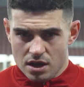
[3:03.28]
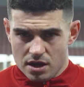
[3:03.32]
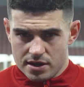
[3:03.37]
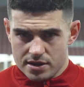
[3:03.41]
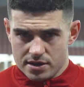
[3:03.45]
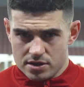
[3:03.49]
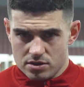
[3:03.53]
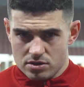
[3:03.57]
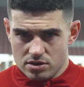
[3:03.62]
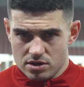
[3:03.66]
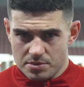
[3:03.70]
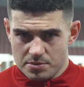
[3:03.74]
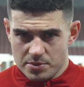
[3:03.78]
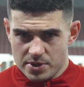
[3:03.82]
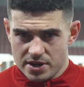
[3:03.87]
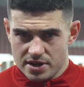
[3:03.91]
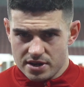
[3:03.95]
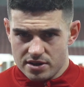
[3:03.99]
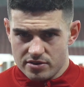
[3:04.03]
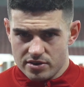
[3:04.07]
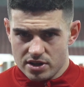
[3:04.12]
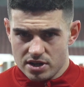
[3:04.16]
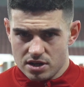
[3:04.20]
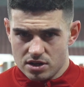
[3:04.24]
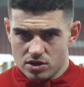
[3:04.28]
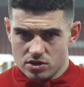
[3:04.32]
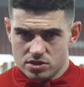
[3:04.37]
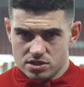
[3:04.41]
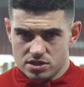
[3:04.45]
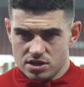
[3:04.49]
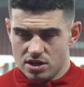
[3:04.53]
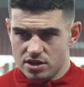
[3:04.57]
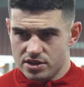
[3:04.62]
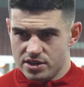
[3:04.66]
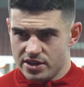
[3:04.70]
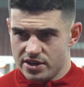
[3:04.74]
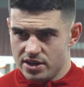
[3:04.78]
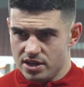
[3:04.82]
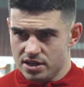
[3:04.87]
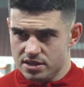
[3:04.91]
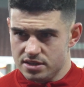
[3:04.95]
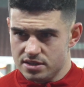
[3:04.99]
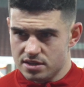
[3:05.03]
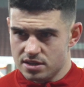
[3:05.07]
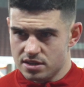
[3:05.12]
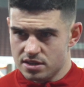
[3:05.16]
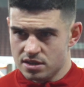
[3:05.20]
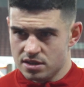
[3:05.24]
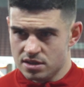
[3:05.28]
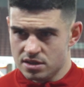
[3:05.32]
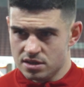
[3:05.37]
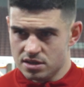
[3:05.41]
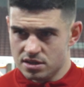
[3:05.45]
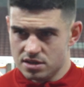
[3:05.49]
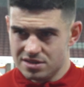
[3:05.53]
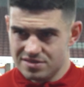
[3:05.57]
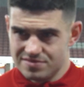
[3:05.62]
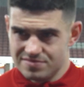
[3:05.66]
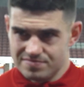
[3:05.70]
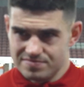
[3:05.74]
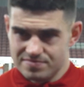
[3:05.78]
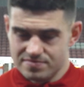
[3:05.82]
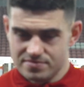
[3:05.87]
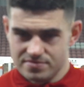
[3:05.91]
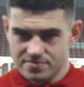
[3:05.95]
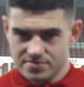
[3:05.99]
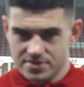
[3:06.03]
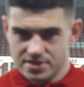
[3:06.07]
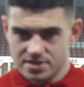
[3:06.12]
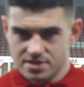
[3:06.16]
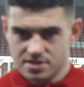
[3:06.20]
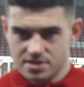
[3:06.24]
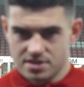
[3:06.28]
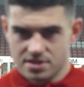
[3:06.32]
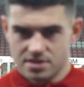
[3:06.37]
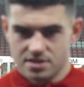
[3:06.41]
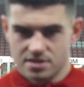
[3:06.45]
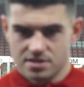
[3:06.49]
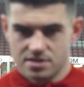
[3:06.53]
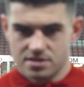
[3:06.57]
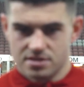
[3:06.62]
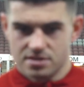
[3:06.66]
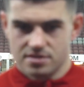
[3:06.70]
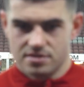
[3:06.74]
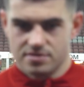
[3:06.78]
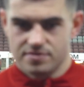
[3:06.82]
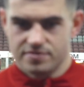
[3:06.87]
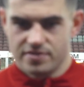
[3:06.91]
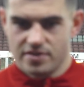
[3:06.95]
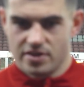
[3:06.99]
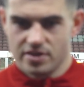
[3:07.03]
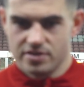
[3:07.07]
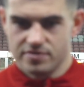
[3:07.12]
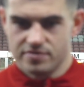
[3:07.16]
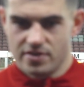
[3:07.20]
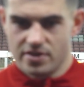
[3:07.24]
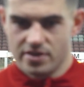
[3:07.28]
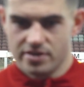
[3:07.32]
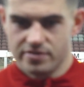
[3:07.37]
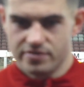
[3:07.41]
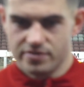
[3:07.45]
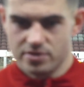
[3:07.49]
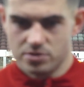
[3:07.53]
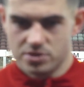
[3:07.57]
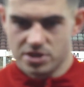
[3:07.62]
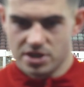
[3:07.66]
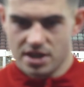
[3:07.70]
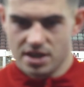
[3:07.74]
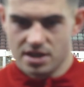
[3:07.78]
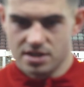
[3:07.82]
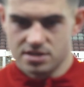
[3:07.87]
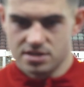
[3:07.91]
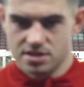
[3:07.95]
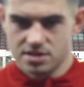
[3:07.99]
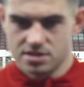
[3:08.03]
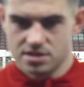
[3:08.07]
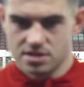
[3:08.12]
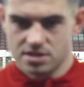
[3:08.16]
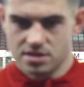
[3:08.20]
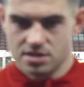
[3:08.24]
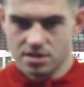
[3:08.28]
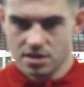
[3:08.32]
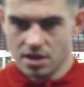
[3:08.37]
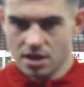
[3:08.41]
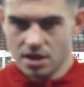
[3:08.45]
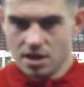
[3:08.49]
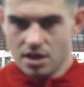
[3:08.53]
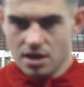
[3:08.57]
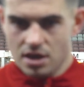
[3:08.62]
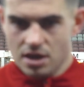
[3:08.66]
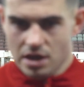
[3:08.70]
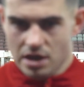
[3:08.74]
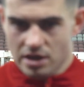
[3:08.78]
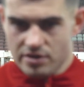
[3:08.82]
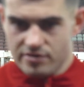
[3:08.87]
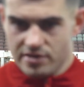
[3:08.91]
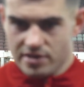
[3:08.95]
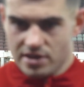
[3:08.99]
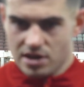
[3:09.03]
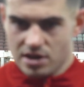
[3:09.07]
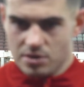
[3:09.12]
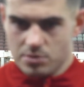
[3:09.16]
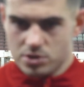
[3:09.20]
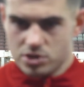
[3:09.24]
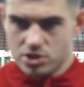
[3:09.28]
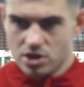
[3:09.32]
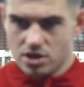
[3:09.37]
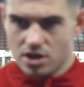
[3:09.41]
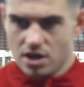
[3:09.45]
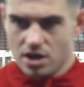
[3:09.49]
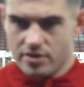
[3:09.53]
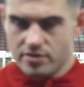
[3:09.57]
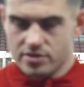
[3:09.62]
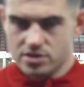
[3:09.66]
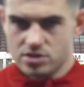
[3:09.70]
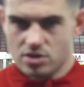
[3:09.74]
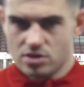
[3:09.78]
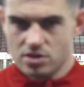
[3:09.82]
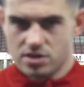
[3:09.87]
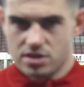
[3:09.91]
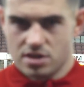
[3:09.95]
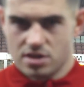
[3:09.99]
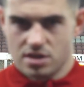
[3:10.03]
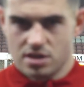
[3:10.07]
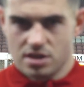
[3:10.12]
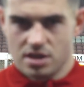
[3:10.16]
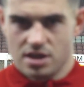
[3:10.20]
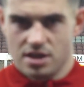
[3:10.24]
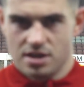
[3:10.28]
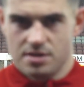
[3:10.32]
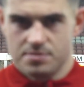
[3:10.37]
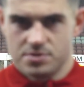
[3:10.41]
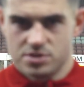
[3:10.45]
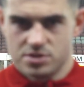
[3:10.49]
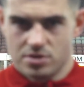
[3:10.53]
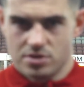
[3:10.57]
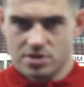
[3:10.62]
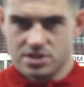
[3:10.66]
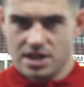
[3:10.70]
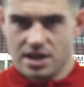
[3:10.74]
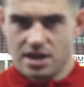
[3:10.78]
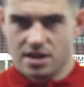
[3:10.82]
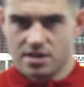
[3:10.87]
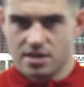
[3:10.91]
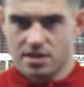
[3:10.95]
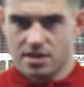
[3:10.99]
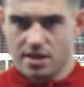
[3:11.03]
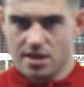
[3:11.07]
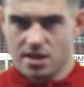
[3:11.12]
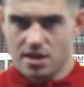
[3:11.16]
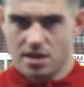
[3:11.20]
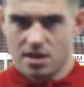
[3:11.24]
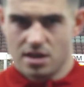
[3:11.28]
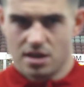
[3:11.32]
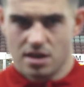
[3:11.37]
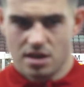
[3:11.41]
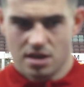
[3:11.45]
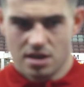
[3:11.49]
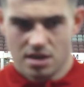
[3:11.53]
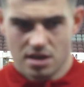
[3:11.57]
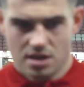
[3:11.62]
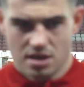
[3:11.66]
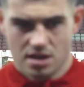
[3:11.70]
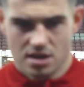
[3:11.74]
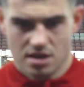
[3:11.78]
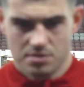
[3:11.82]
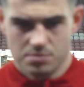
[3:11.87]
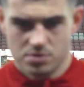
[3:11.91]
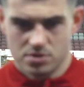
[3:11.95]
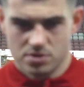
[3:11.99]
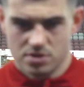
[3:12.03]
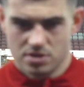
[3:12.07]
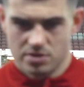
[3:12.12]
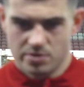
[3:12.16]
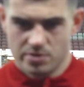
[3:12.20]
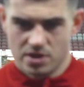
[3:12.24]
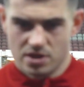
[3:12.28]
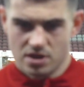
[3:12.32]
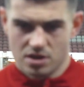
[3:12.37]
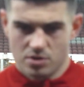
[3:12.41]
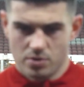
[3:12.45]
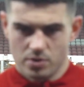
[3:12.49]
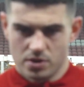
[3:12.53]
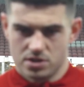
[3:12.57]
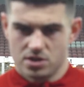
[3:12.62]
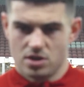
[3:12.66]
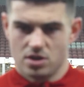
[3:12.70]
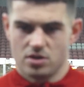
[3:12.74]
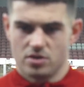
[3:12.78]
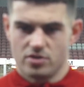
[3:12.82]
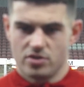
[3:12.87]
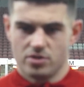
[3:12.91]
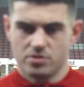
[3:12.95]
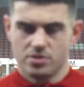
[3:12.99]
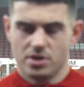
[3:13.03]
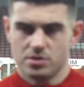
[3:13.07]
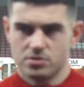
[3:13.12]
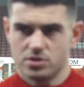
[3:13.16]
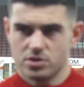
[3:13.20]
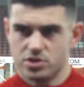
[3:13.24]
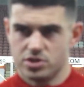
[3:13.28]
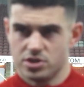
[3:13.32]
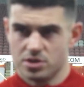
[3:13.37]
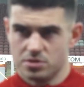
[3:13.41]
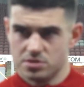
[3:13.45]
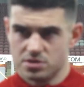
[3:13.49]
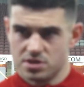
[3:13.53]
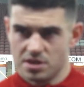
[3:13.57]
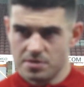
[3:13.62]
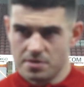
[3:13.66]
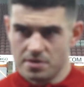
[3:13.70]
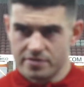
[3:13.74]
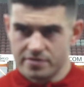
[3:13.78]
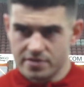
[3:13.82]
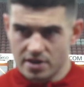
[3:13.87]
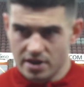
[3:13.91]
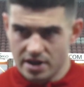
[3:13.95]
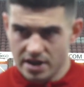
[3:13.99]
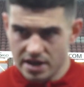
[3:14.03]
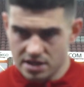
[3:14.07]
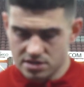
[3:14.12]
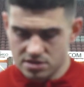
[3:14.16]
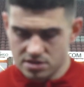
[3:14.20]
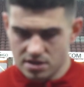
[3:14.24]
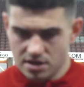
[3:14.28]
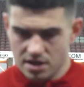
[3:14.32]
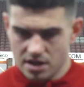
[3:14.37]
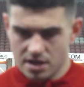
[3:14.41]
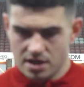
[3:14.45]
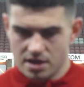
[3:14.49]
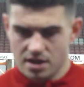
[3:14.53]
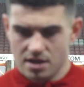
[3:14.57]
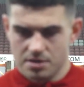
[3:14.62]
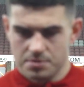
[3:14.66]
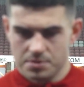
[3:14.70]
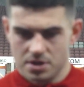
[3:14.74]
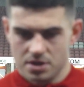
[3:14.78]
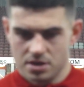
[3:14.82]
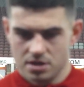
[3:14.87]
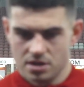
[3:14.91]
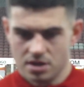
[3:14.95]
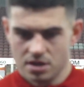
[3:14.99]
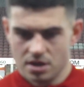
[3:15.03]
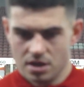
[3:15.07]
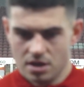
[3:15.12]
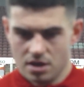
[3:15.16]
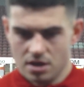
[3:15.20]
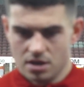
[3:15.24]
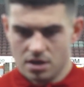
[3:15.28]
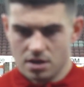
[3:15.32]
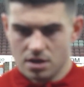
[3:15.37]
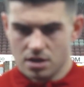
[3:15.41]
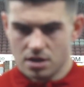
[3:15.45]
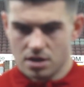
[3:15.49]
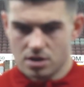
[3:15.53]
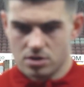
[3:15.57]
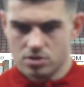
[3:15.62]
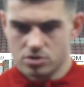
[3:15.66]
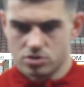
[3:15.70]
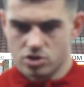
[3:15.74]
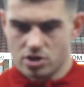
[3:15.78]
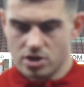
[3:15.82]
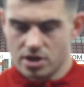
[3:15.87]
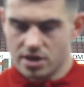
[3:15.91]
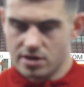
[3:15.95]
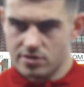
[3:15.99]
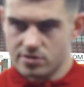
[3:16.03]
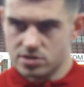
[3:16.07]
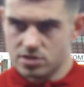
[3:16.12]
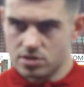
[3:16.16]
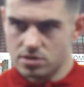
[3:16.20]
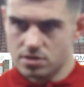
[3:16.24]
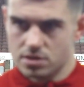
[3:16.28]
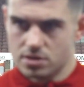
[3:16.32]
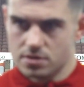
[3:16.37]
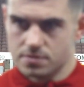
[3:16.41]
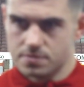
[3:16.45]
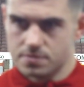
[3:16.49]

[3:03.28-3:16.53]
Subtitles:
you know, limited a really good side tonight to very, very few chances, and feel like we should have got a result. So it's hard to take, but, you know, we've got a quick turnaround out to Tuesday. We have to get our heads on that game and, you know, try to get a result.